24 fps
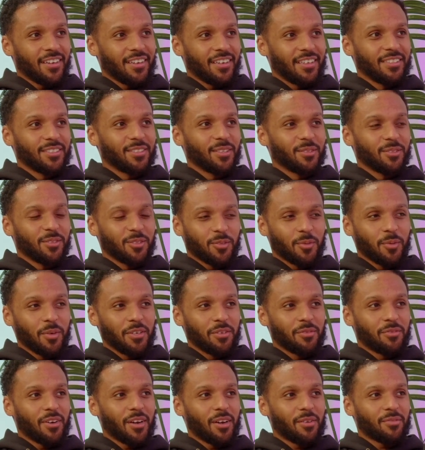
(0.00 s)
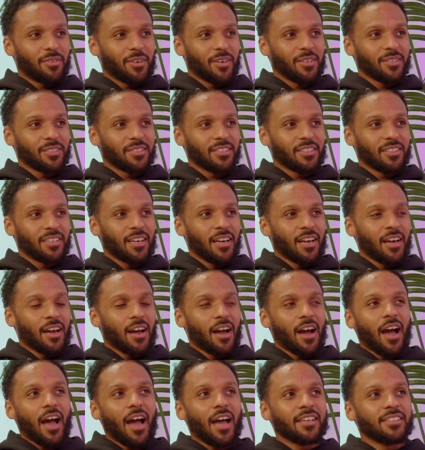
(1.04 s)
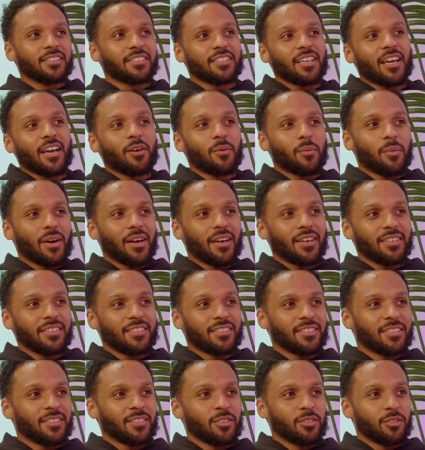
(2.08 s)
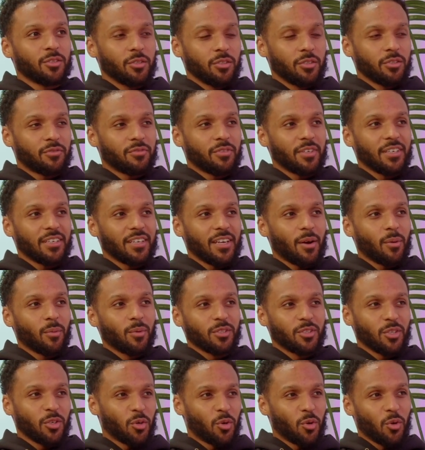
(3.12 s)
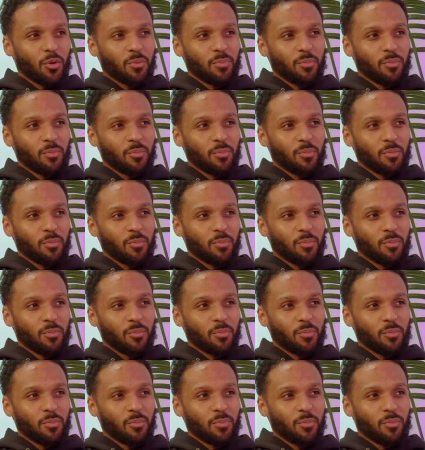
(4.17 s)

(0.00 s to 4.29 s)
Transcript: in terms of 25,000. Hindsight wise, do you think that was a good